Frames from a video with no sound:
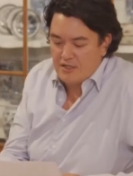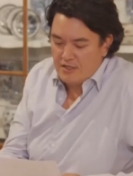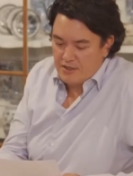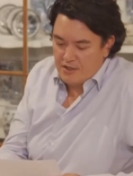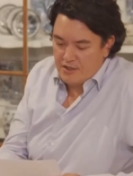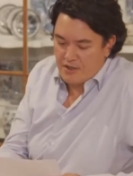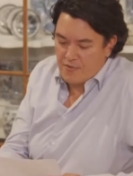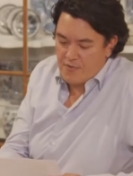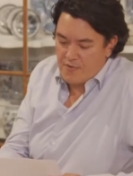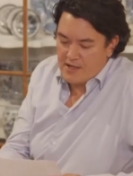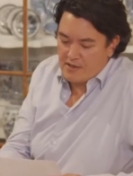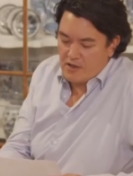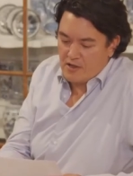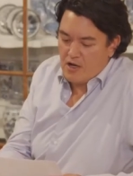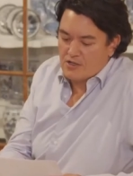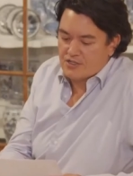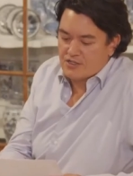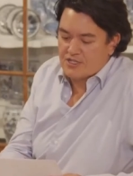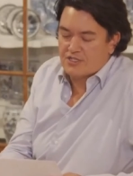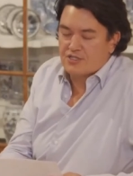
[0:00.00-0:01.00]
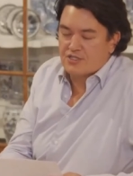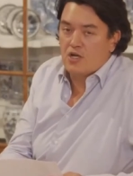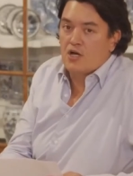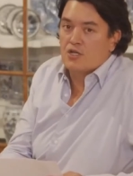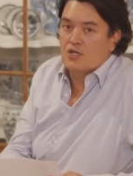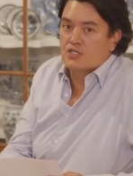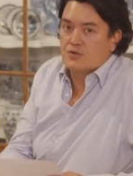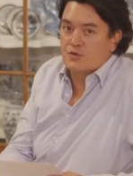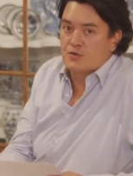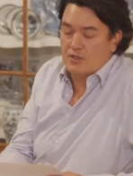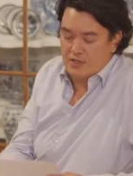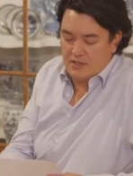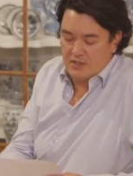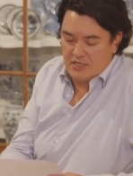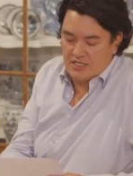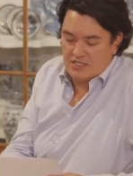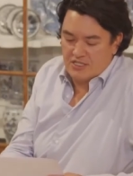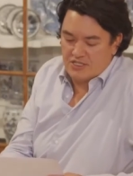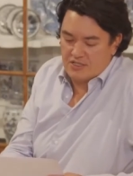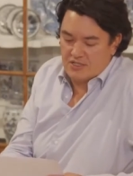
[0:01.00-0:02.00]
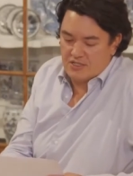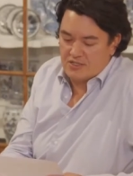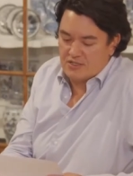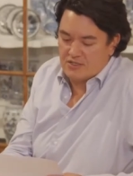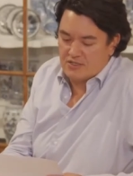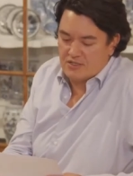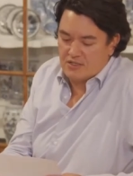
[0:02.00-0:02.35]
The correct answer is answer, is